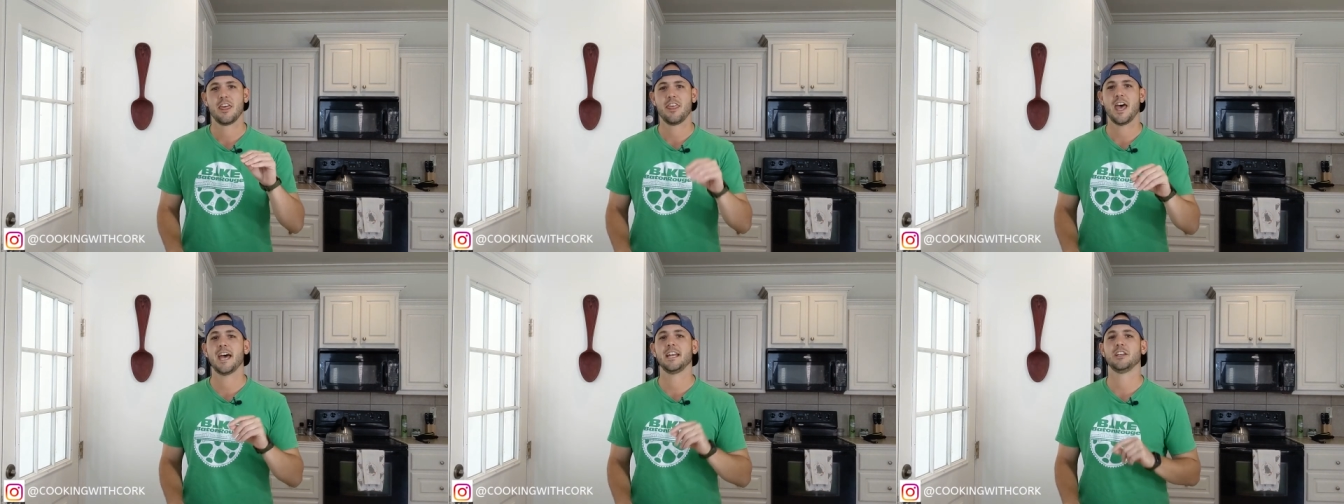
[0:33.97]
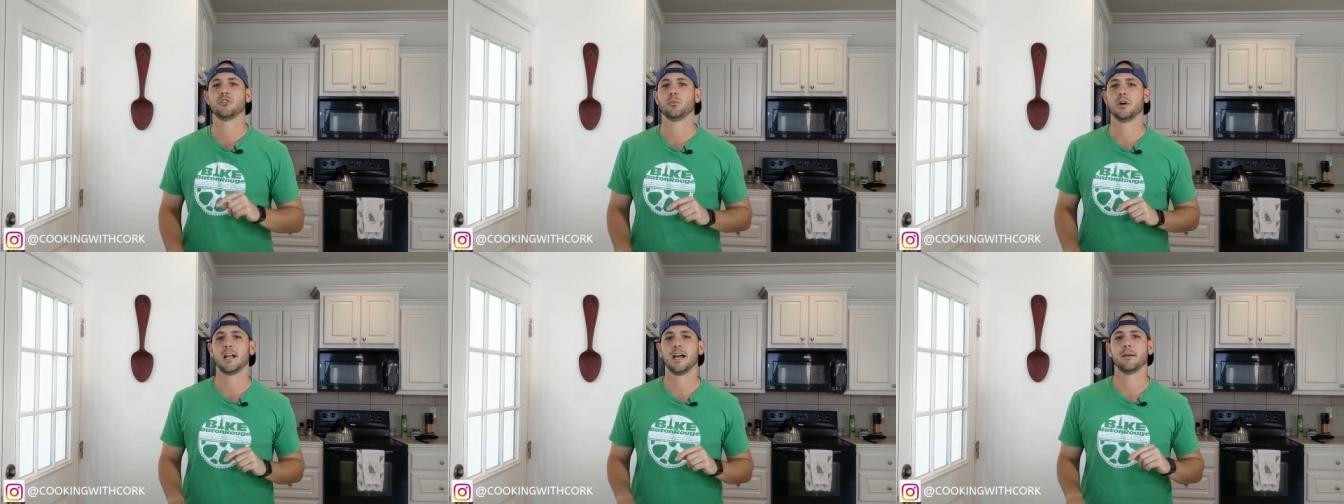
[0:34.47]
That is
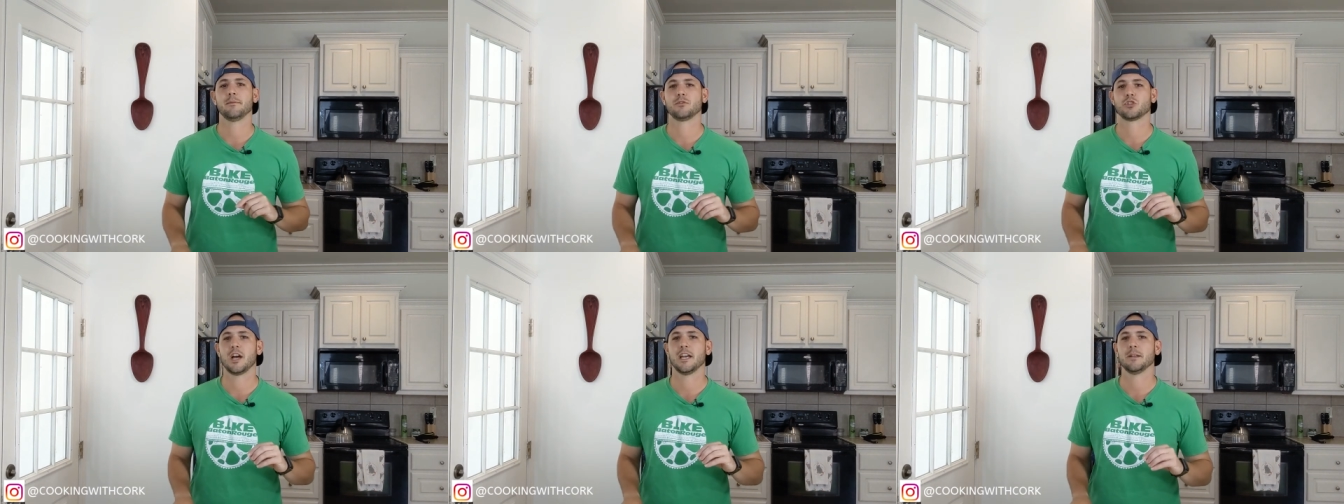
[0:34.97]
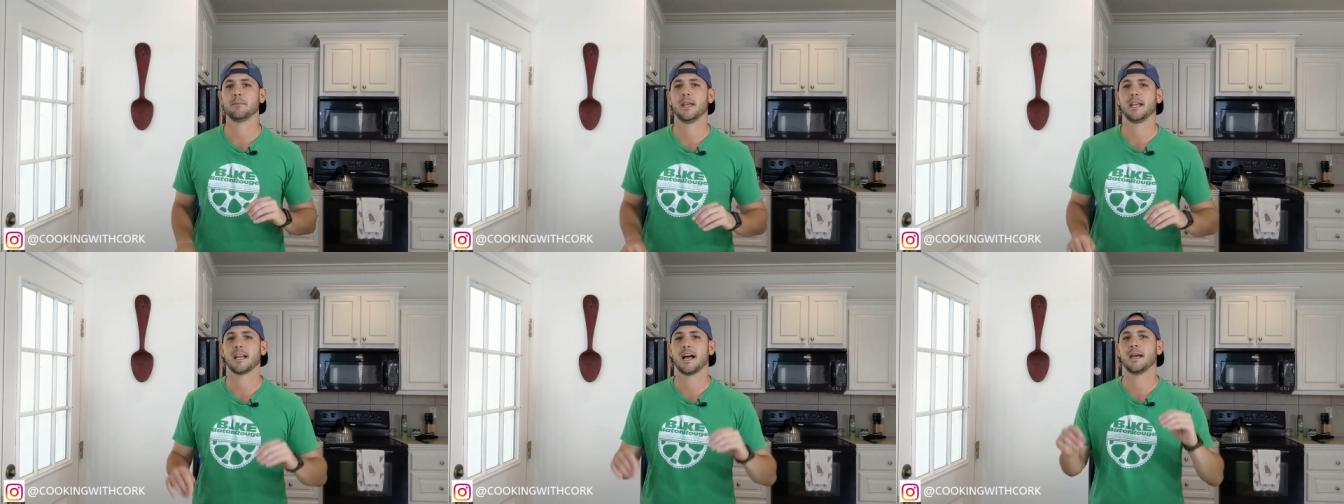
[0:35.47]
what I'm trying to
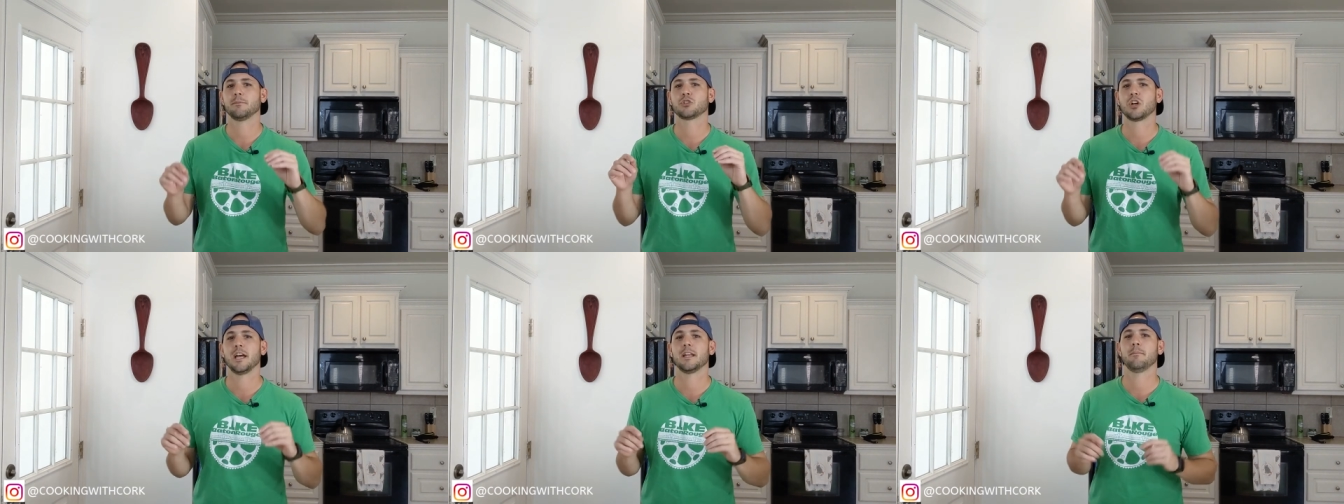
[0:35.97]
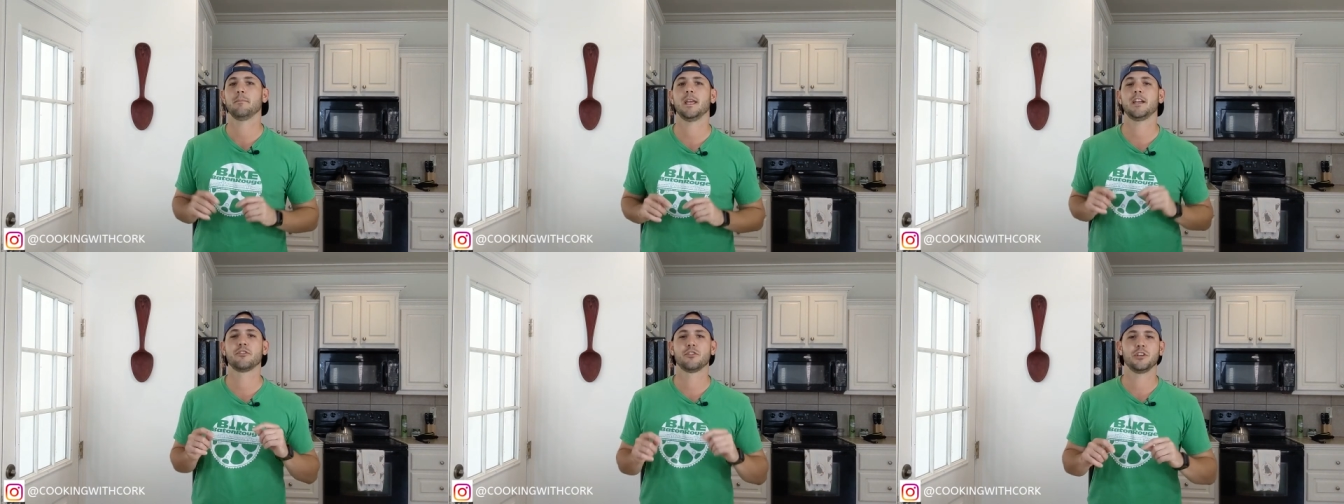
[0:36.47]
make. I'm trying to
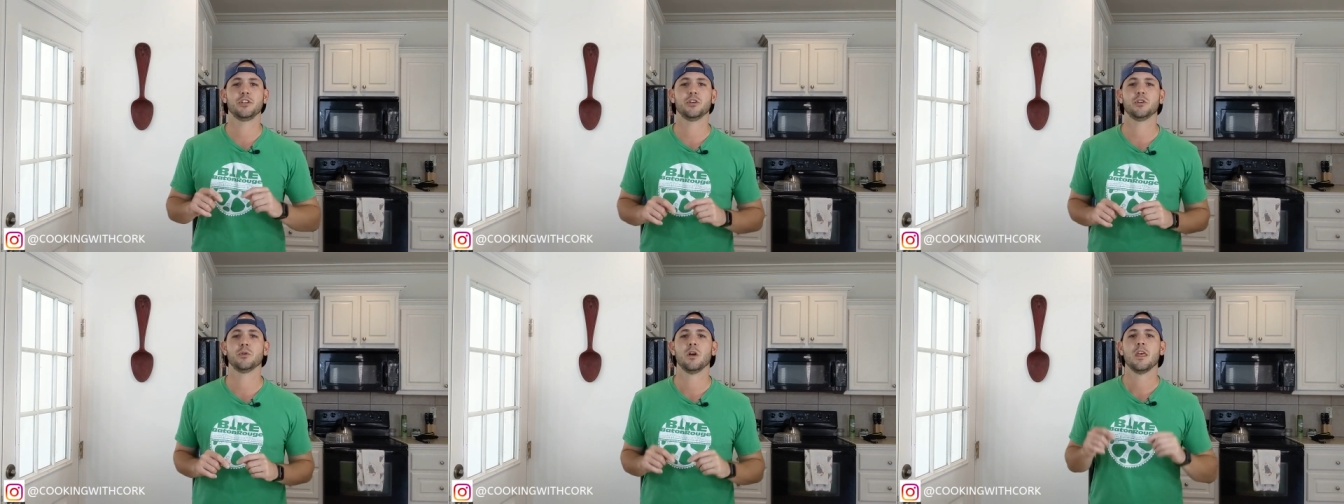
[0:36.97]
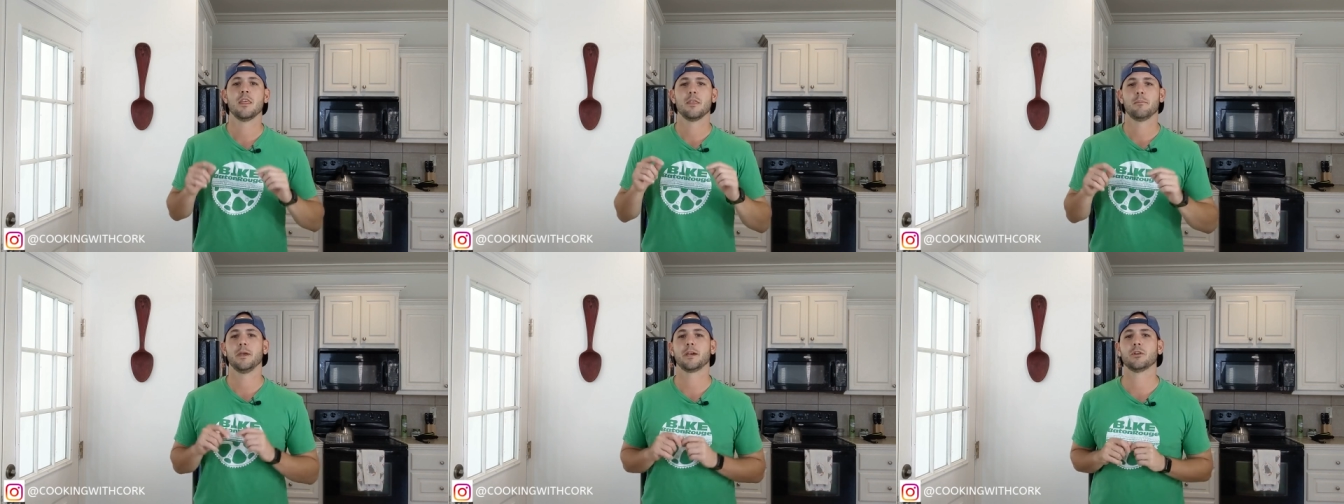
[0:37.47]
make for you
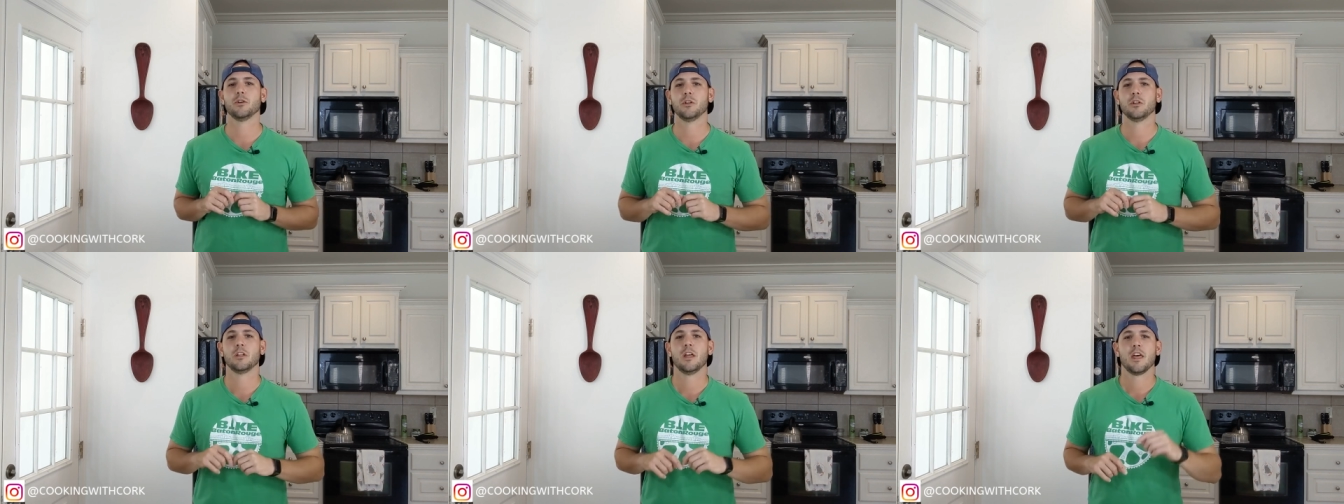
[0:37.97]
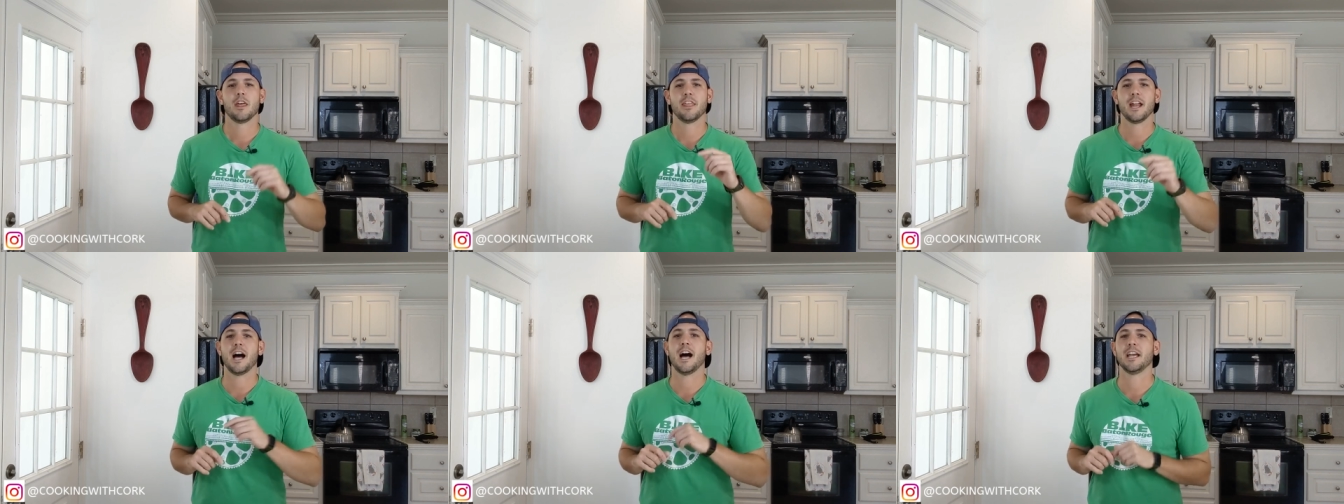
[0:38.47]
the pickle
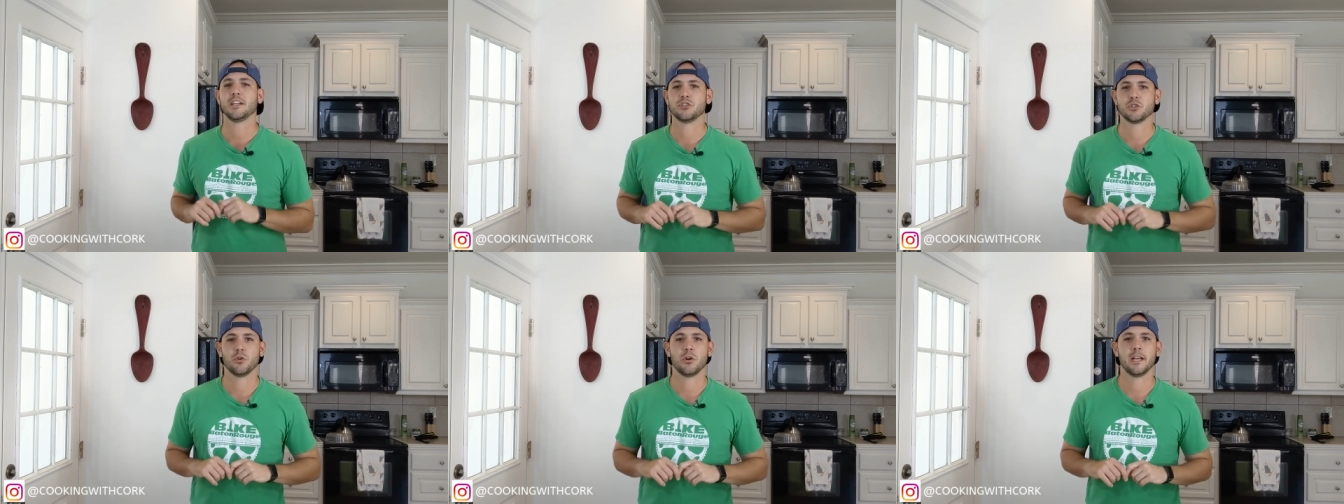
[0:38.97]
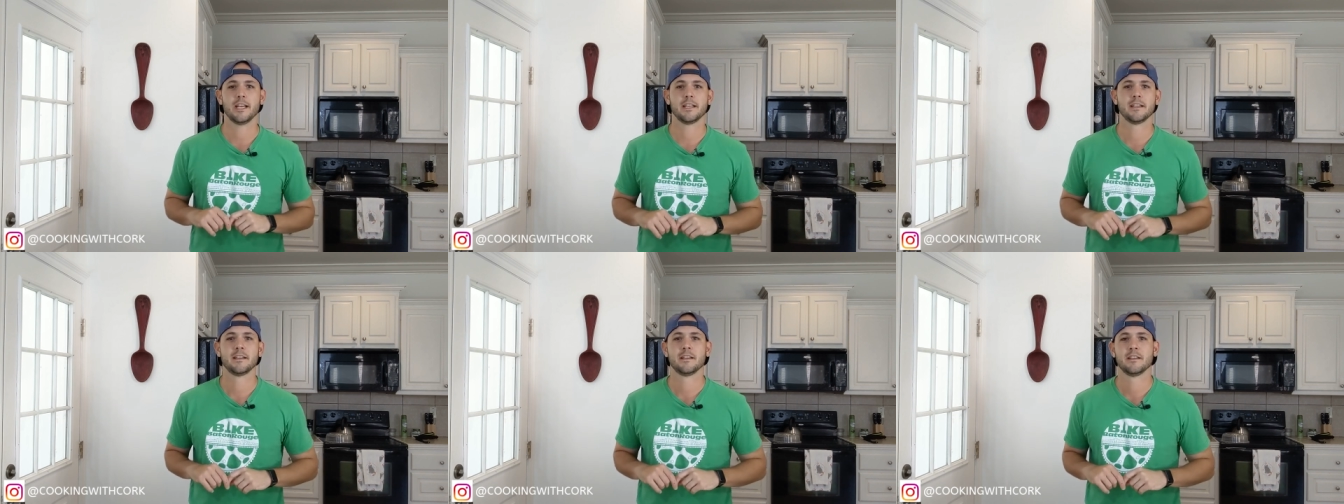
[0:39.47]
that I enjoy